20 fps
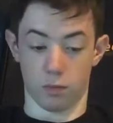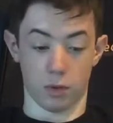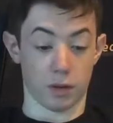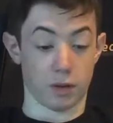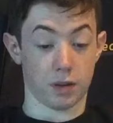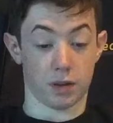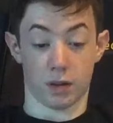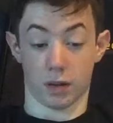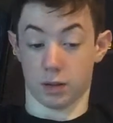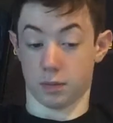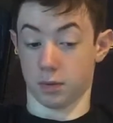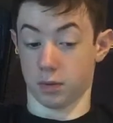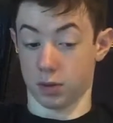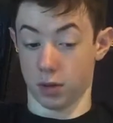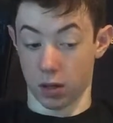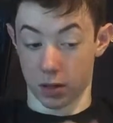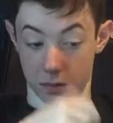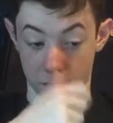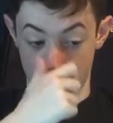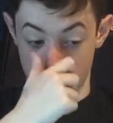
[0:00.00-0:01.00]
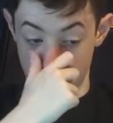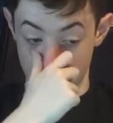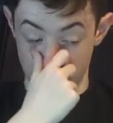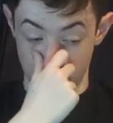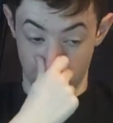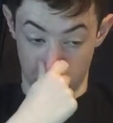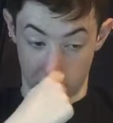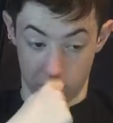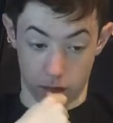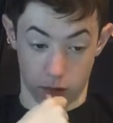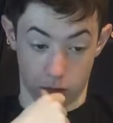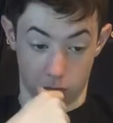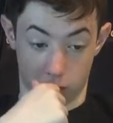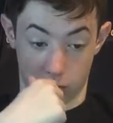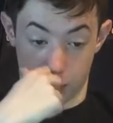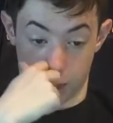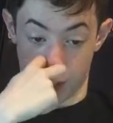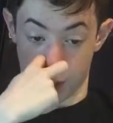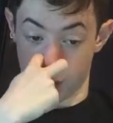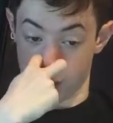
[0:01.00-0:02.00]
That's what the textbook says,
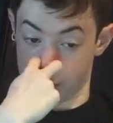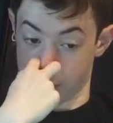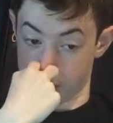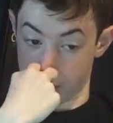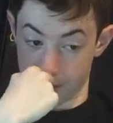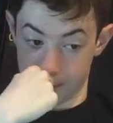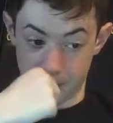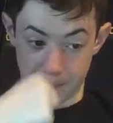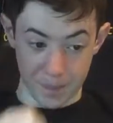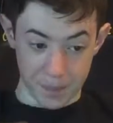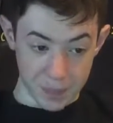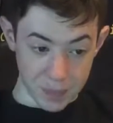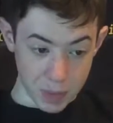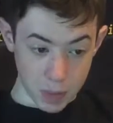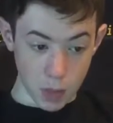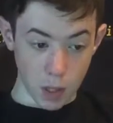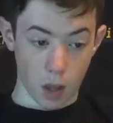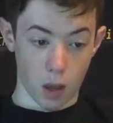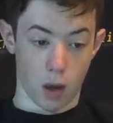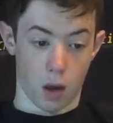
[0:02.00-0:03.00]
or what my notes say.